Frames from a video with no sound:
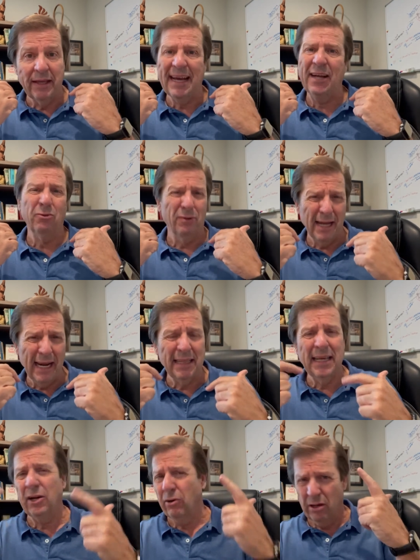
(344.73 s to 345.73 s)
I don't like
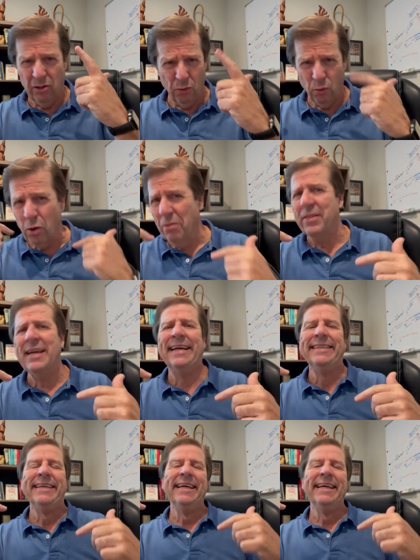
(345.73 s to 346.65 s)
that or I don't want that,